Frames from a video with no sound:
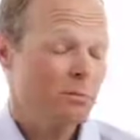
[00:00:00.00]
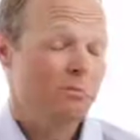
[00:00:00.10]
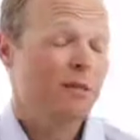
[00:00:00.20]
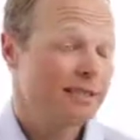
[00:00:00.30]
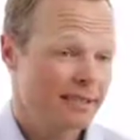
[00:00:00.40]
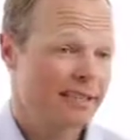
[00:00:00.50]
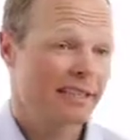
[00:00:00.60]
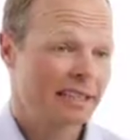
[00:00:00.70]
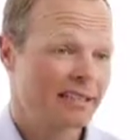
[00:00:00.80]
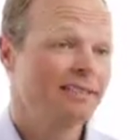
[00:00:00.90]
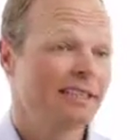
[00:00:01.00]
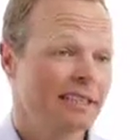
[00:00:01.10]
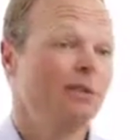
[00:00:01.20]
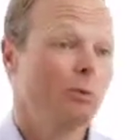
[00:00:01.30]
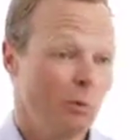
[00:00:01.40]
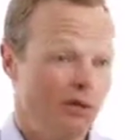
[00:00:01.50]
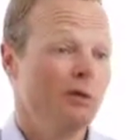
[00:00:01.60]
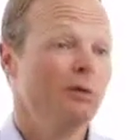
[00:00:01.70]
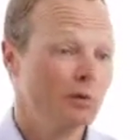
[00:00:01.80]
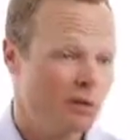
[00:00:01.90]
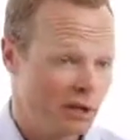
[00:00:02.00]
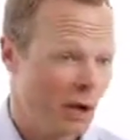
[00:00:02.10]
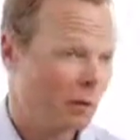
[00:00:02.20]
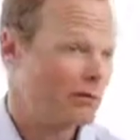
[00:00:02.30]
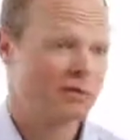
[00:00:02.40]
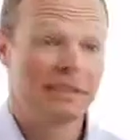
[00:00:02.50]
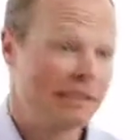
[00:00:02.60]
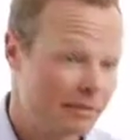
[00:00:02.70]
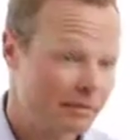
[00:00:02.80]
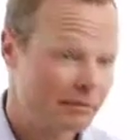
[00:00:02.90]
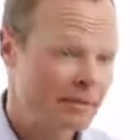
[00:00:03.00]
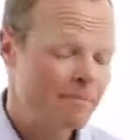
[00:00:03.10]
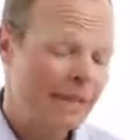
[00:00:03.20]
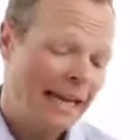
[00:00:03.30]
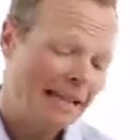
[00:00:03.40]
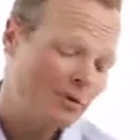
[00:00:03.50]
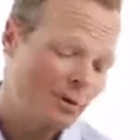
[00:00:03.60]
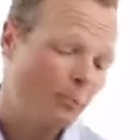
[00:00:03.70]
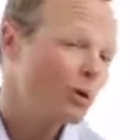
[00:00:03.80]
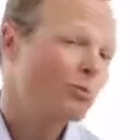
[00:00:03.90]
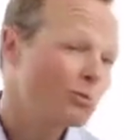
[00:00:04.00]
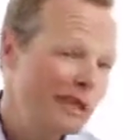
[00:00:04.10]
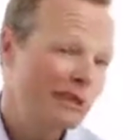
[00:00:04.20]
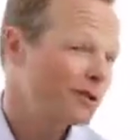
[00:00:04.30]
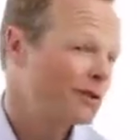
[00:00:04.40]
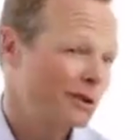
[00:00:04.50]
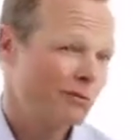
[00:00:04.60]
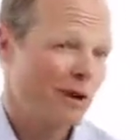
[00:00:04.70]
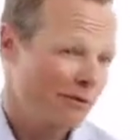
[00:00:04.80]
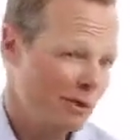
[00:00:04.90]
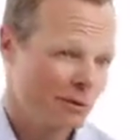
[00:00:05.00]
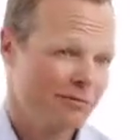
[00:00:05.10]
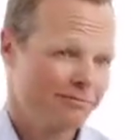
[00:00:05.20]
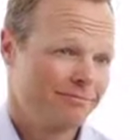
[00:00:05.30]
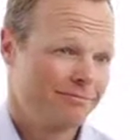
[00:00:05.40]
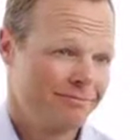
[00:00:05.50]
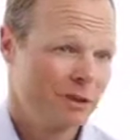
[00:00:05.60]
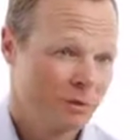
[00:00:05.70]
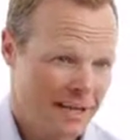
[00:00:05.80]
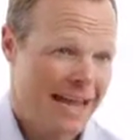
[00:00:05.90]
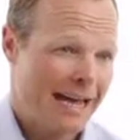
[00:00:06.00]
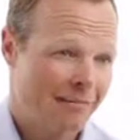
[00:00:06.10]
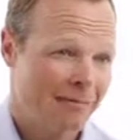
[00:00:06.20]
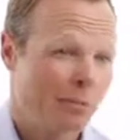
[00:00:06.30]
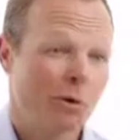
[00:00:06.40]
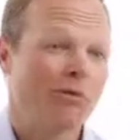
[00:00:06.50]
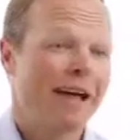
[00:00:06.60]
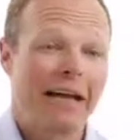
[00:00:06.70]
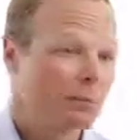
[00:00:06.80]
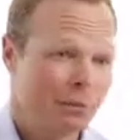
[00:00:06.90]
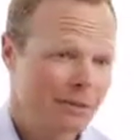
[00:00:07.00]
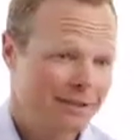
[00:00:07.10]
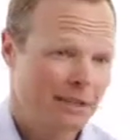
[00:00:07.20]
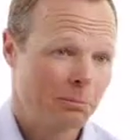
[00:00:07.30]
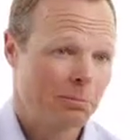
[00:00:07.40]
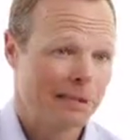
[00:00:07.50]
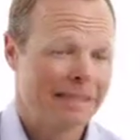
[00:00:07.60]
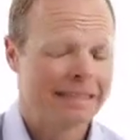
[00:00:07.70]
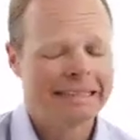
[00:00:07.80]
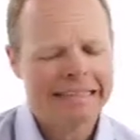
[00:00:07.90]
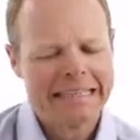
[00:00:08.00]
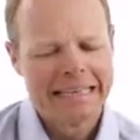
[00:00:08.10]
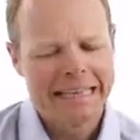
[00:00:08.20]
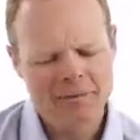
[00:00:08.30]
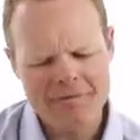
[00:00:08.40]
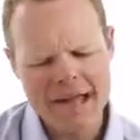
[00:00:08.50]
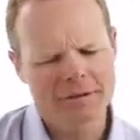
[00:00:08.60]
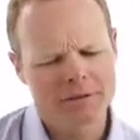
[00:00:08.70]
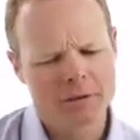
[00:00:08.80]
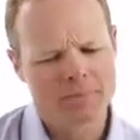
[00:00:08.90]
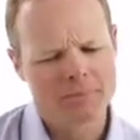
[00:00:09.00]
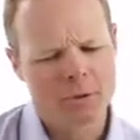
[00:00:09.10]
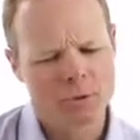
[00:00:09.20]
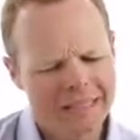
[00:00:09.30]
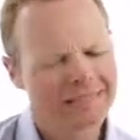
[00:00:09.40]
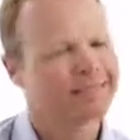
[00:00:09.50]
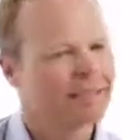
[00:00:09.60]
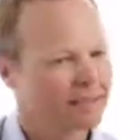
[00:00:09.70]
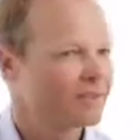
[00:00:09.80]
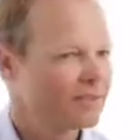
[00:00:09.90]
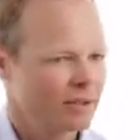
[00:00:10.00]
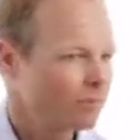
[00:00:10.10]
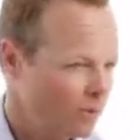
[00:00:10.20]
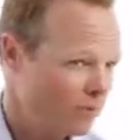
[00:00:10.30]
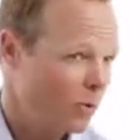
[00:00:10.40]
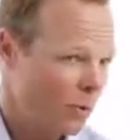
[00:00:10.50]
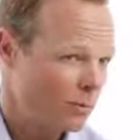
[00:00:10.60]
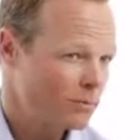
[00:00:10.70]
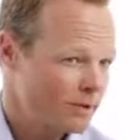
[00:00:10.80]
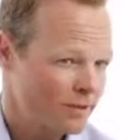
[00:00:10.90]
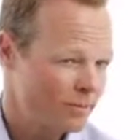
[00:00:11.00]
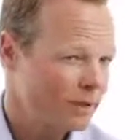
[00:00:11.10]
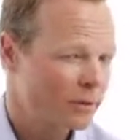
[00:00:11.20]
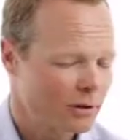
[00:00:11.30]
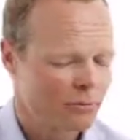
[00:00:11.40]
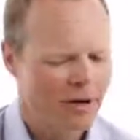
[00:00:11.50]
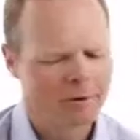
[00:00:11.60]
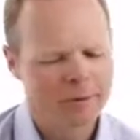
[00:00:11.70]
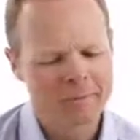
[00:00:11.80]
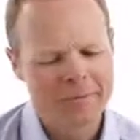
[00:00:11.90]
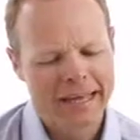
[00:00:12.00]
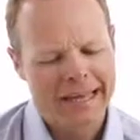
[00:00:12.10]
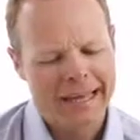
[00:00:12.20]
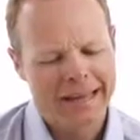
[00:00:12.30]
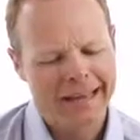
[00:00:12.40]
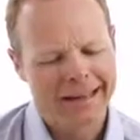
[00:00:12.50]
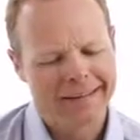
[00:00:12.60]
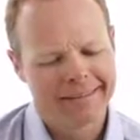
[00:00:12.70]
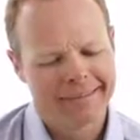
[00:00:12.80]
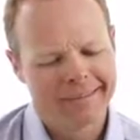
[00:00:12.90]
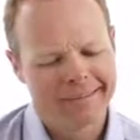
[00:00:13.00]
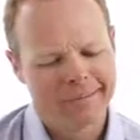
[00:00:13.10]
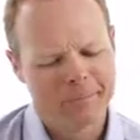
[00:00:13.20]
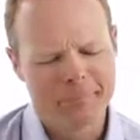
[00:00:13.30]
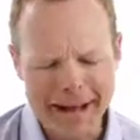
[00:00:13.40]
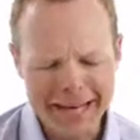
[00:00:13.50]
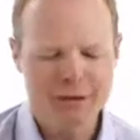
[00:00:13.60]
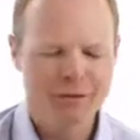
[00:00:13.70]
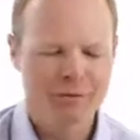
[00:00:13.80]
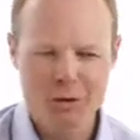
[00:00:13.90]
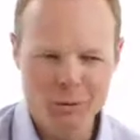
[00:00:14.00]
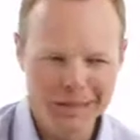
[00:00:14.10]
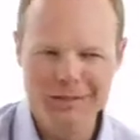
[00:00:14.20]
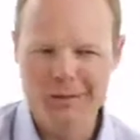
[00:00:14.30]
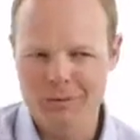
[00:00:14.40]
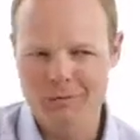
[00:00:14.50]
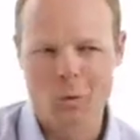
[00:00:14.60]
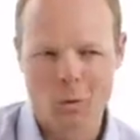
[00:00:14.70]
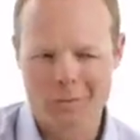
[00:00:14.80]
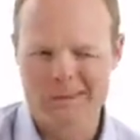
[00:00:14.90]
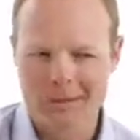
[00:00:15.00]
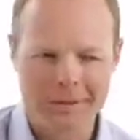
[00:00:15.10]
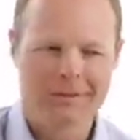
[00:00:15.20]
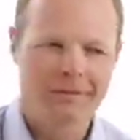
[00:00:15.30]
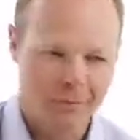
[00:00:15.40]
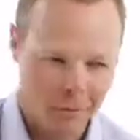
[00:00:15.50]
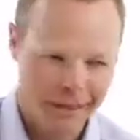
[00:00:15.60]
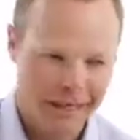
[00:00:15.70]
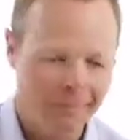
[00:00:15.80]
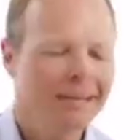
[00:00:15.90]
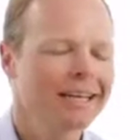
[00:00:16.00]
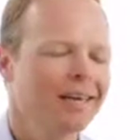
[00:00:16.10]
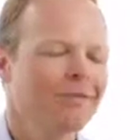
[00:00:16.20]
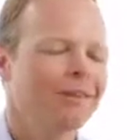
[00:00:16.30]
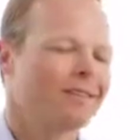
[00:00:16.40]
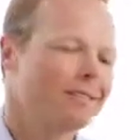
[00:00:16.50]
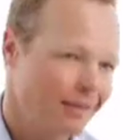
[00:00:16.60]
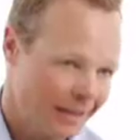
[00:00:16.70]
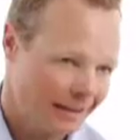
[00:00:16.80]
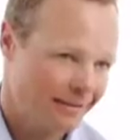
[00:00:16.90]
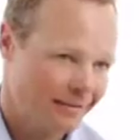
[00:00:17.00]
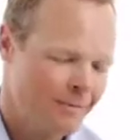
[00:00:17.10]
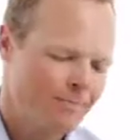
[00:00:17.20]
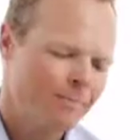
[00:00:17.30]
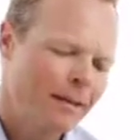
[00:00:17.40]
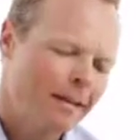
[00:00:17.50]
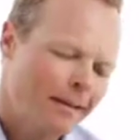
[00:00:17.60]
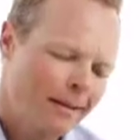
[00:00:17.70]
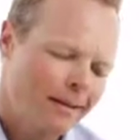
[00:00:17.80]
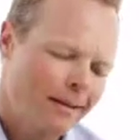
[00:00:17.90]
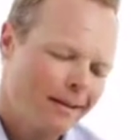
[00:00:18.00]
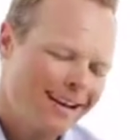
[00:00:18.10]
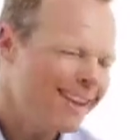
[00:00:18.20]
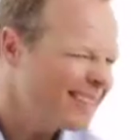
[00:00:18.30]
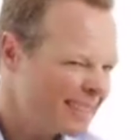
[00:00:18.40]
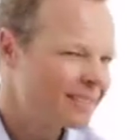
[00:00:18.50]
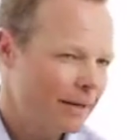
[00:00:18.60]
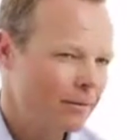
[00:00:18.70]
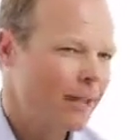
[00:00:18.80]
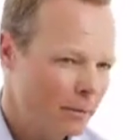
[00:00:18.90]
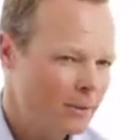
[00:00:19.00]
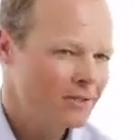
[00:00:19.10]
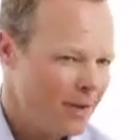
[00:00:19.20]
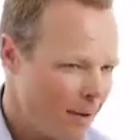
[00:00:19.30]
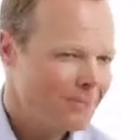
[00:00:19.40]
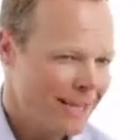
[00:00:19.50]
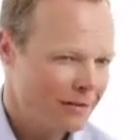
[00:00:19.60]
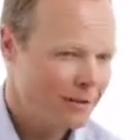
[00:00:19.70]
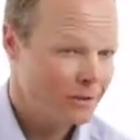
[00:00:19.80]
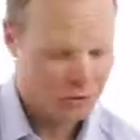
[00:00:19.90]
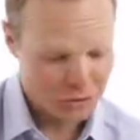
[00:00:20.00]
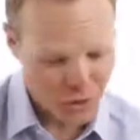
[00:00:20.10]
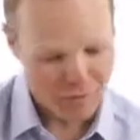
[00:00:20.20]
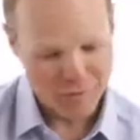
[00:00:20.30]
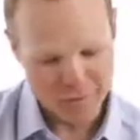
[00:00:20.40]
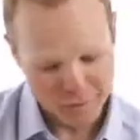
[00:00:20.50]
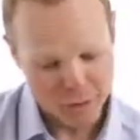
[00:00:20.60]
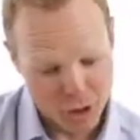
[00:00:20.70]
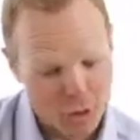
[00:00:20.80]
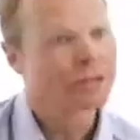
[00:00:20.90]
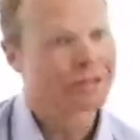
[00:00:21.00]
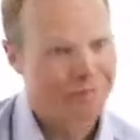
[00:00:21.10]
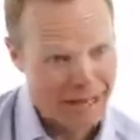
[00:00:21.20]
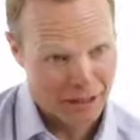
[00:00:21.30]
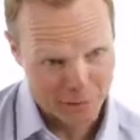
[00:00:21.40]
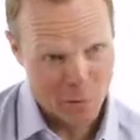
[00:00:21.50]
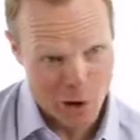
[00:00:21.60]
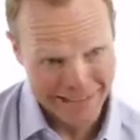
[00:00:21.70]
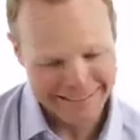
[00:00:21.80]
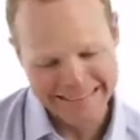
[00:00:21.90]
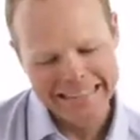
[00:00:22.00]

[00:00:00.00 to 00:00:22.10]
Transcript: business going to continue when you, the owner, leave? And so the more reoccurring revenue you can have, the more valuable it's going to be. And I found that there are really 6 different forms of reoccurring revenue, and buyers view each of the forms a little bit differently. I'm going to give you the 6, kind of like a David Letterman's top 10 list. I'll start from the lowest valuable one